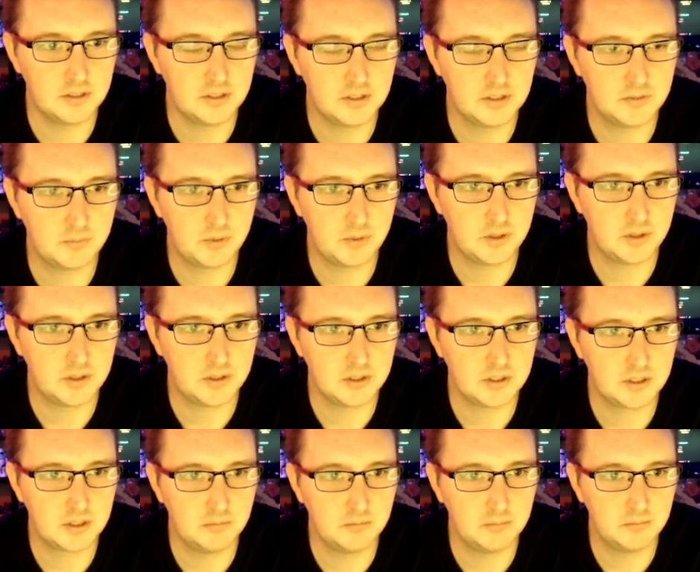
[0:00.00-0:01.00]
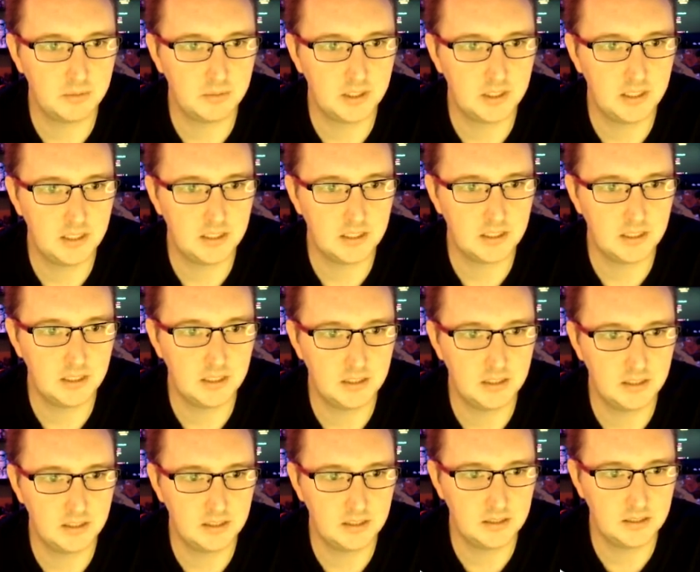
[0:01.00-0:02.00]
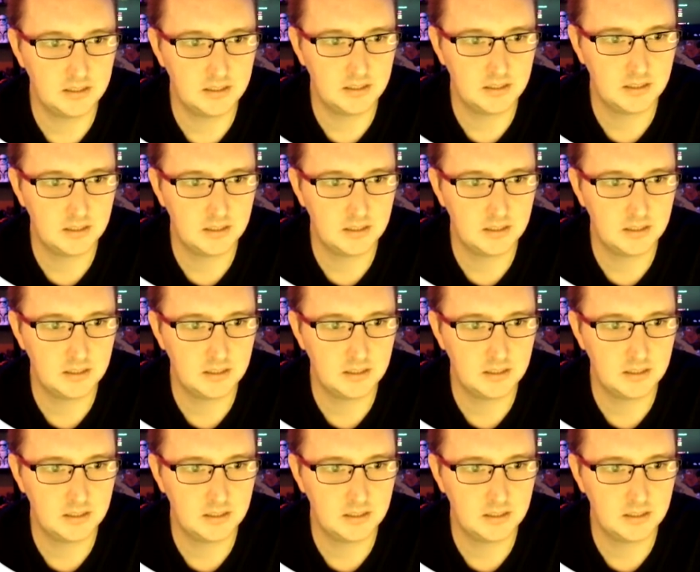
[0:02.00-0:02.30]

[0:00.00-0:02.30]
purchase complete is